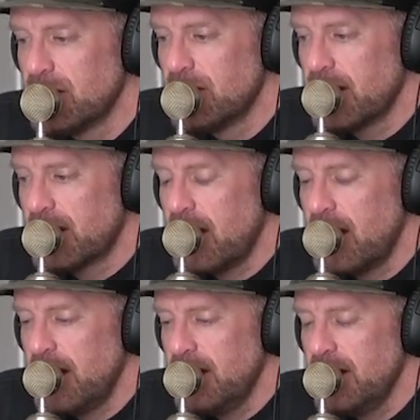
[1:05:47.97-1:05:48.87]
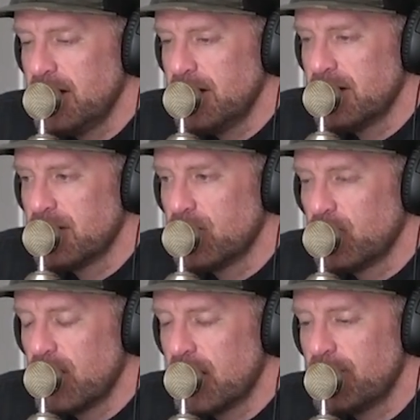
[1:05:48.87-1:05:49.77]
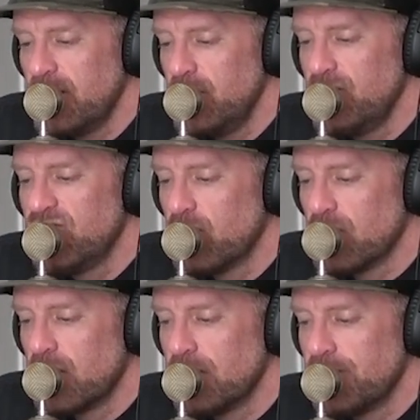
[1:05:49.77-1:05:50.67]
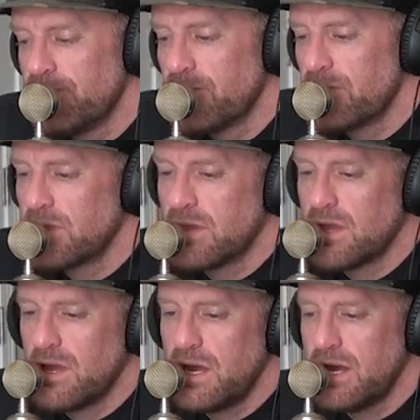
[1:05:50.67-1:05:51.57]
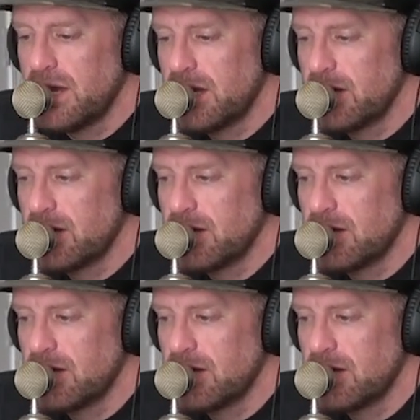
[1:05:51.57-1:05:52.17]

Like when I got my new 4Runner, I